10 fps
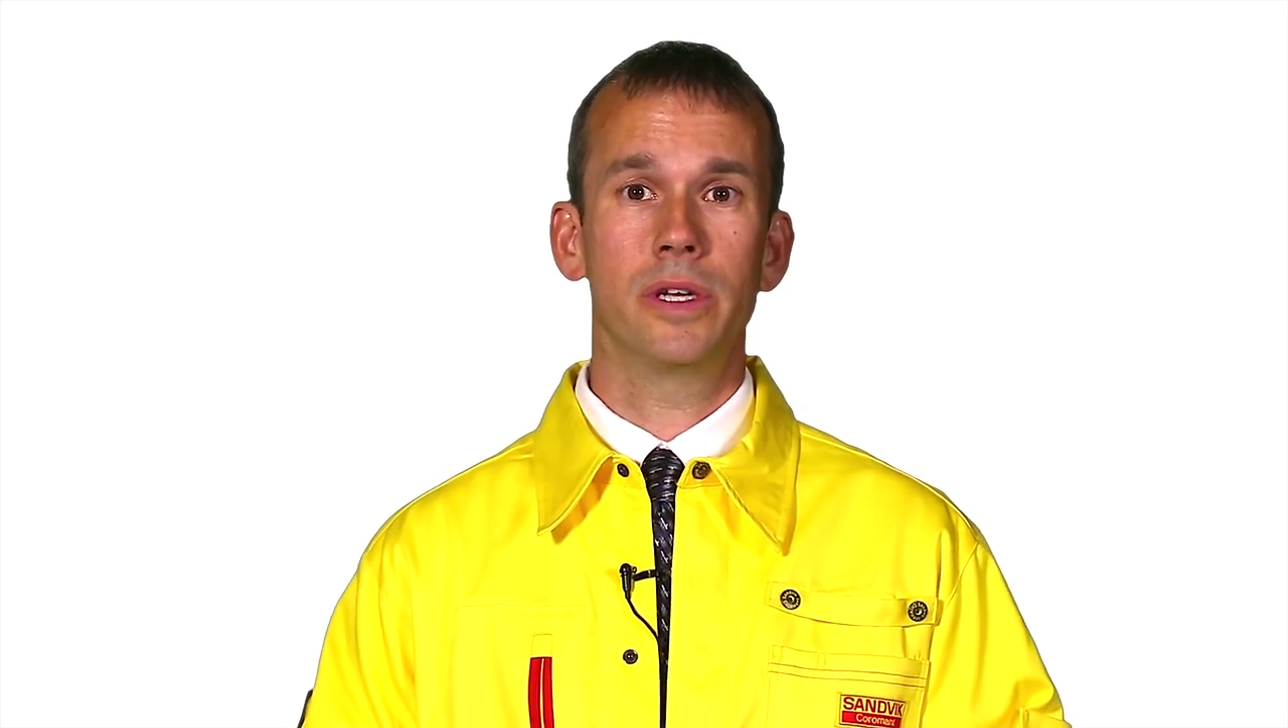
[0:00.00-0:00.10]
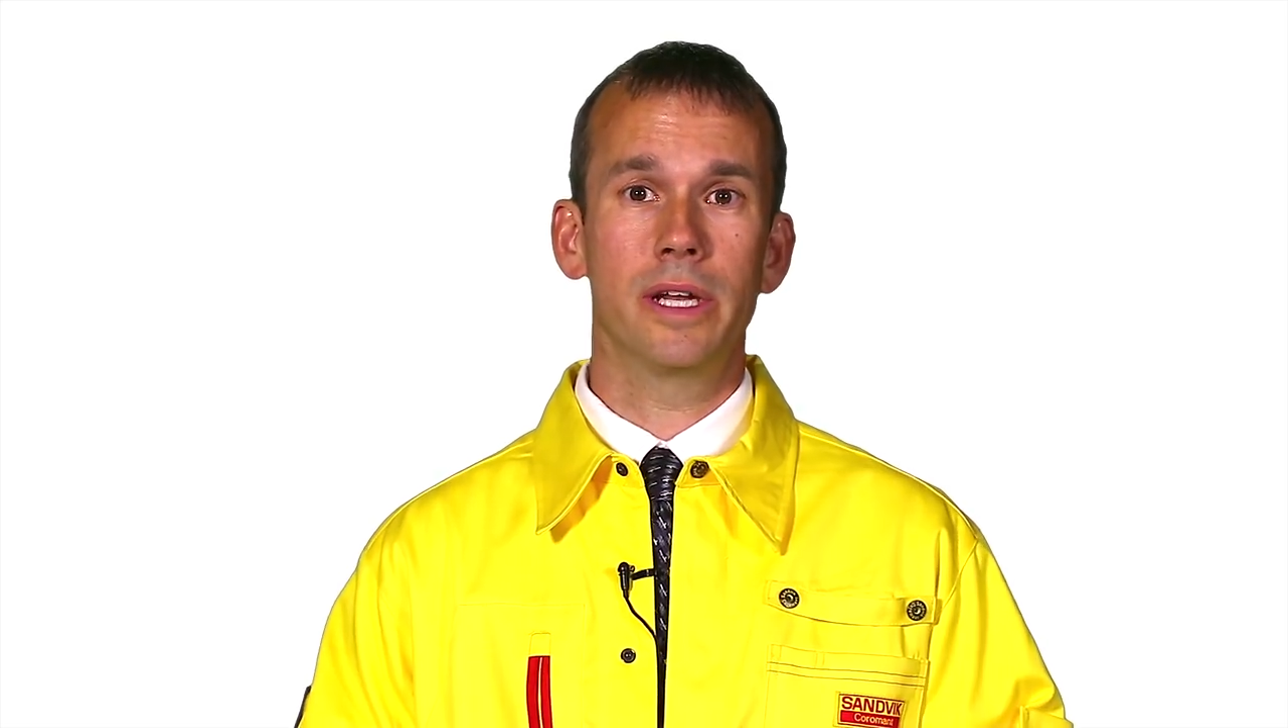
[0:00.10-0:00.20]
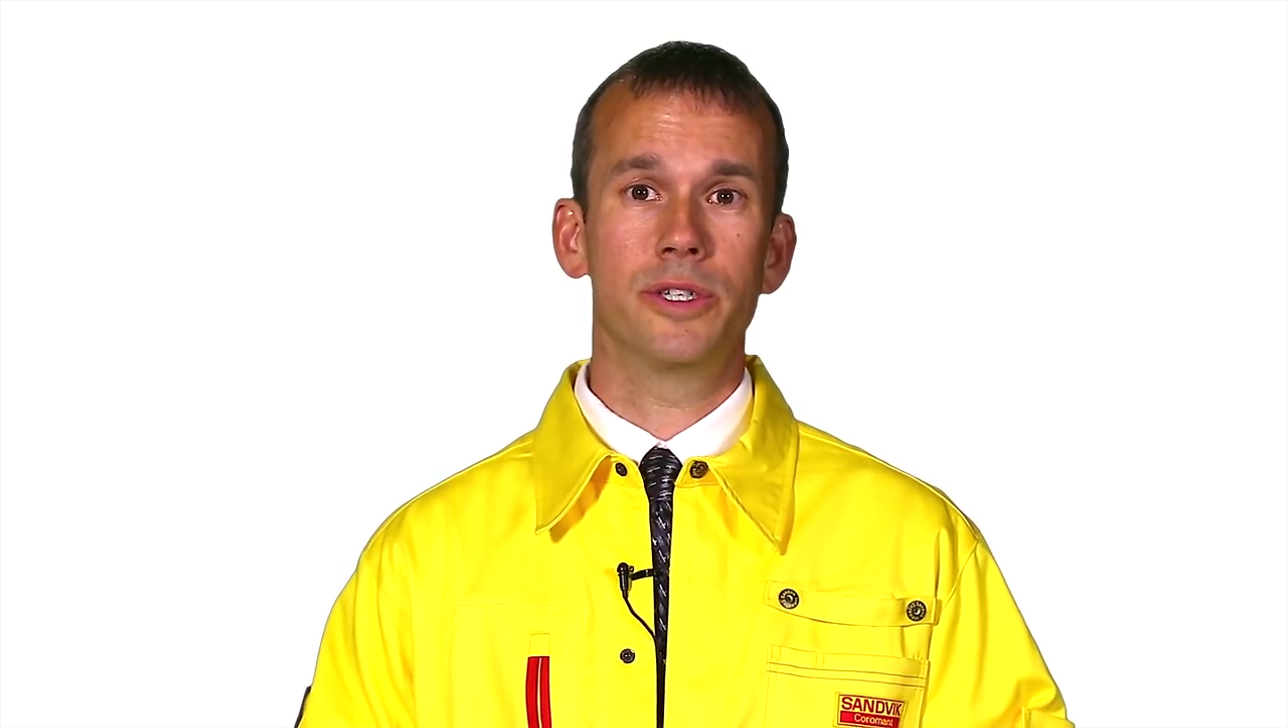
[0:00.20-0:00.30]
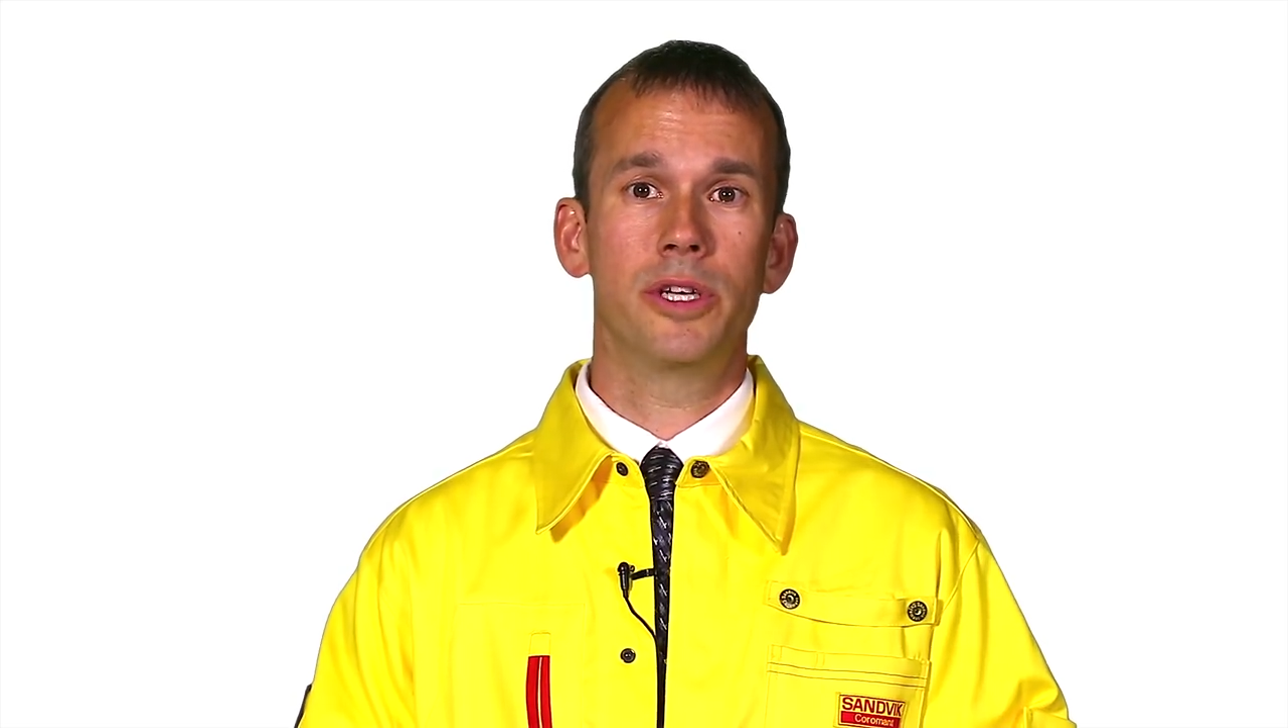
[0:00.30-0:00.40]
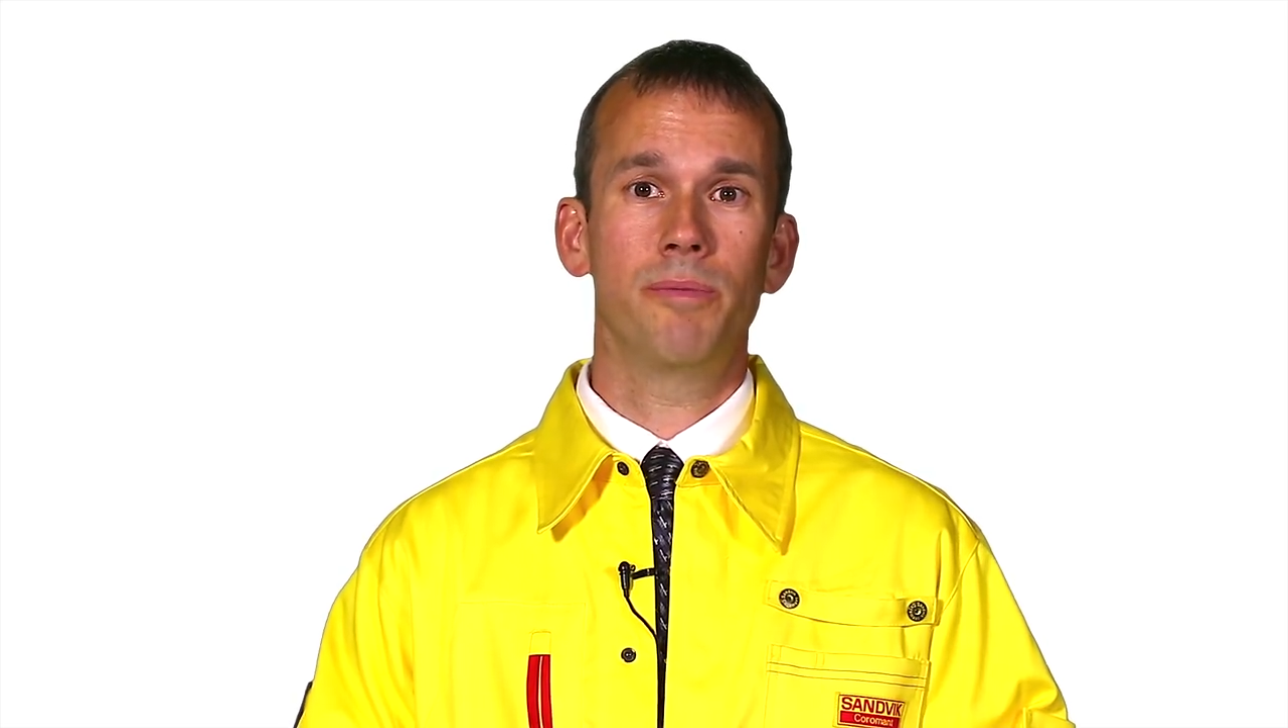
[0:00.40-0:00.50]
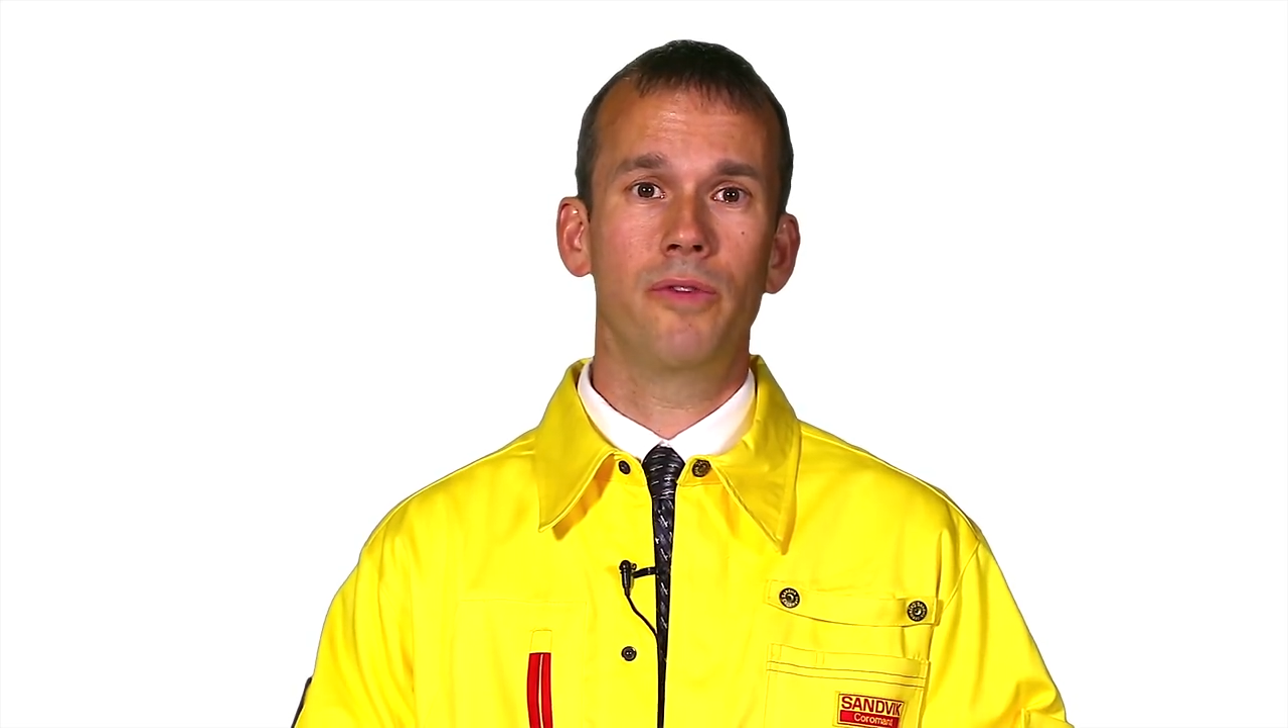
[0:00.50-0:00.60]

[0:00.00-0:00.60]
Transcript: and chip